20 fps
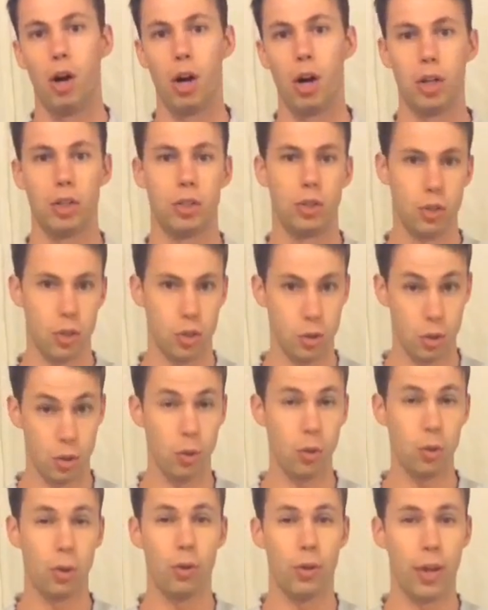So just
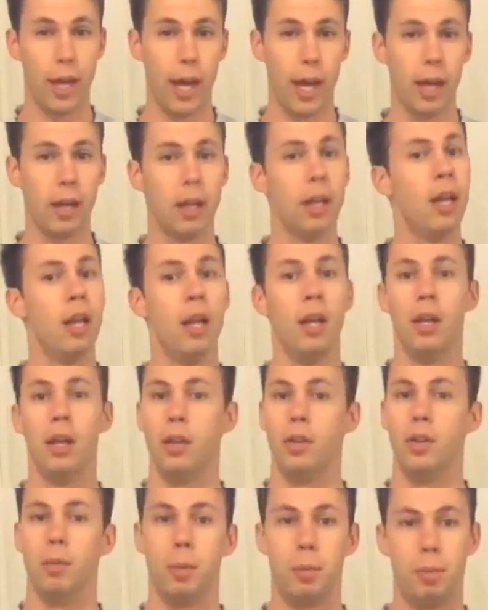Google that.
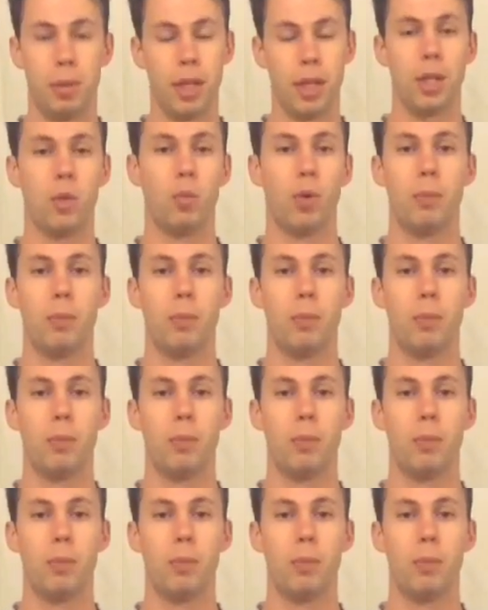There'll be plenty of